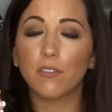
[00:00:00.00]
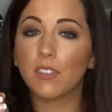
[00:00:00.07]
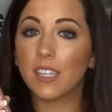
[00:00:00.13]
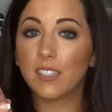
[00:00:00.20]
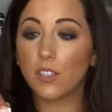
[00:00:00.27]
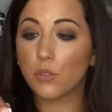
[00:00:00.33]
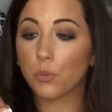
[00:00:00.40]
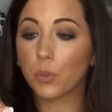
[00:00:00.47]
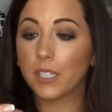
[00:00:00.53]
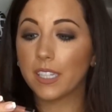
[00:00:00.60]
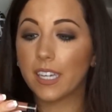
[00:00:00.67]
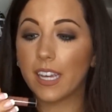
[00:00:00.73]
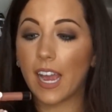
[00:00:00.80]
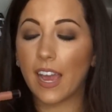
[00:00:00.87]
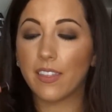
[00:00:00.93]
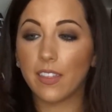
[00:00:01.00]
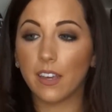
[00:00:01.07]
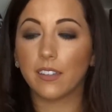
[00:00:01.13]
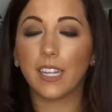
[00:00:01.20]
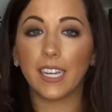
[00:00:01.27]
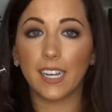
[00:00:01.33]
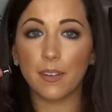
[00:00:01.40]
this is really,
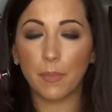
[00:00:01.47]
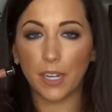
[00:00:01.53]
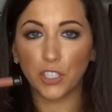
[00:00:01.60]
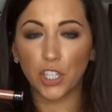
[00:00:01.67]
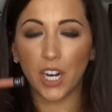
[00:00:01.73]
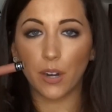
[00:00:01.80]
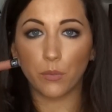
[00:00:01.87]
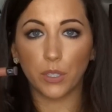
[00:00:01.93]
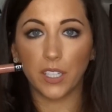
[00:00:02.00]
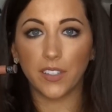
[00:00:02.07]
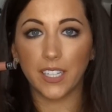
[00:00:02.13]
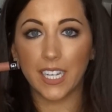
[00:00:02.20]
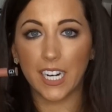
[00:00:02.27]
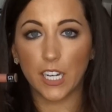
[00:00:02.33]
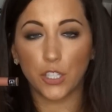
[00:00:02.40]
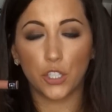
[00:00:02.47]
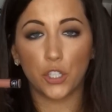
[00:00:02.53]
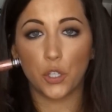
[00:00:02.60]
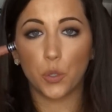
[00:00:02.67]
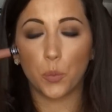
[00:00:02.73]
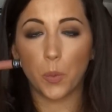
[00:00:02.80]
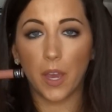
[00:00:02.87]
like I mentioned, I really think it has to
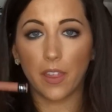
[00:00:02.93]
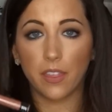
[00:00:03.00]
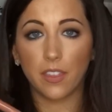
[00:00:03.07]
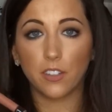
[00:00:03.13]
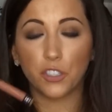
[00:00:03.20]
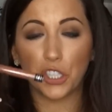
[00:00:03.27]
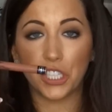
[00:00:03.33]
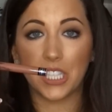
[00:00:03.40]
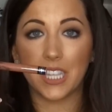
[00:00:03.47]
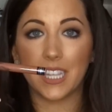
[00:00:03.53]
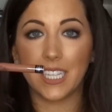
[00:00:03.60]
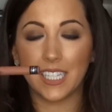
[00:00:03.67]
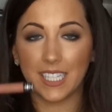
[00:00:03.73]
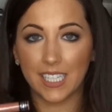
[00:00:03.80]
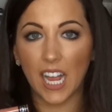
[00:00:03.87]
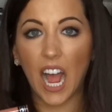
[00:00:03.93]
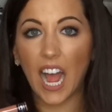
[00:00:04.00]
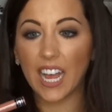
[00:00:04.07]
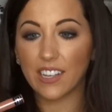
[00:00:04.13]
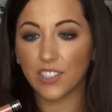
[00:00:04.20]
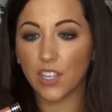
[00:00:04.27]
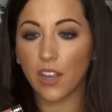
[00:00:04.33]
do with just the
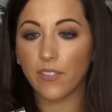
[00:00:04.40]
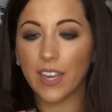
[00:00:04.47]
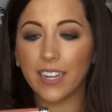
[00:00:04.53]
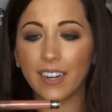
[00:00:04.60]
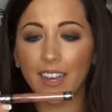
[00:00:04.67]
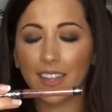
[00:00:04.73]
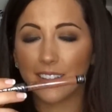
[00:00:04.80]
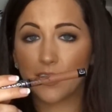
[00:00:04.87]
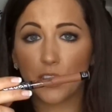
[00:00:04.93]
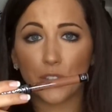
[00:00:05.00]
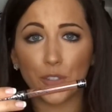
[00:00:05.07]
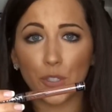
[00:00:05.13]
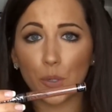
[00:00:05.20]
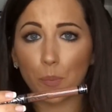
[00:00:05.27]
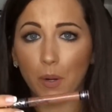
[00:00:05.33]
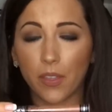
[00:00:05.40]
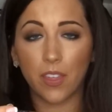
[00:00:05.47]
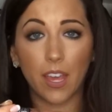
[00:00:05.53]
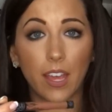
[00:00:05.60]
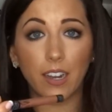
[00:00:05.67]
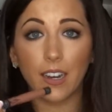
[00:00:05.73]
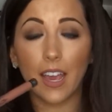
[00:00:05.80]
size of it. This is super
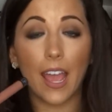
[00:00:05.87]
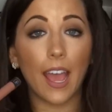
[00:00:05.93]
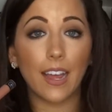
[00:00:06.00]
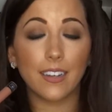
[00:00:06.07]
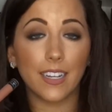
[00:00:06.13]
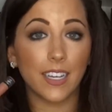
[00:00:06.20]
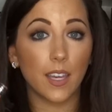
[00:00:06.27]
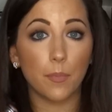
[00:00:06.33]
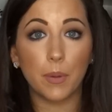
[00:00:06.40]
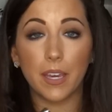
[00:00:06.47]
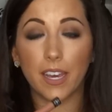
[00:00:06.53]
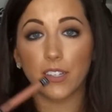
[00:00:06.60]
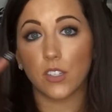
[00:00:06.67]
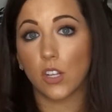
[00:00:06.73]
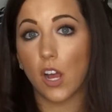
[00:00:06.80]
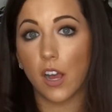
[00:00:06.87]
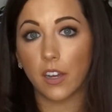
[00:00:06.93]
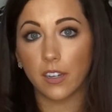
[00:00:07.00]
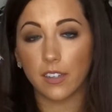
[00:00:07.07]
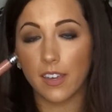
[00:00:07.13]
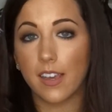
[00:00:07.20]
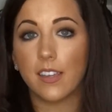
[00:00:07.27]
thin and it can be as
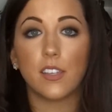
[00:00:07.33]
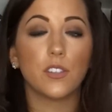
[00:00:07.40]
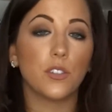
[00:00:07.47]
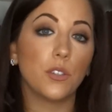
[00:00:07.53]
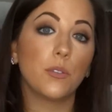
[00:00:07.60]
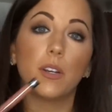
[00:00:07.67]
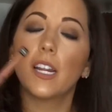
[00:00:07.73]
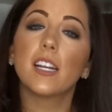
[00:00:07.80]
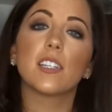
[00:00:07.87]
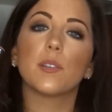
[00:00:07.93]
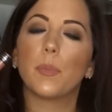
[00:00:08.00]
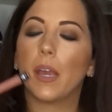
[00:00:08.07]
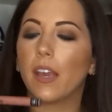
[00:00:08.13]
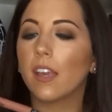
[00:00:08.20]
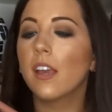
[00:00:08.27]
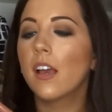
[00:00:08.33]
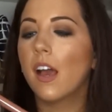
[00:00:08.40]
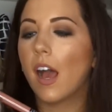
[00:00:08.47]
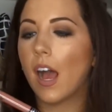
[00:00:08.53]
long as you need it to be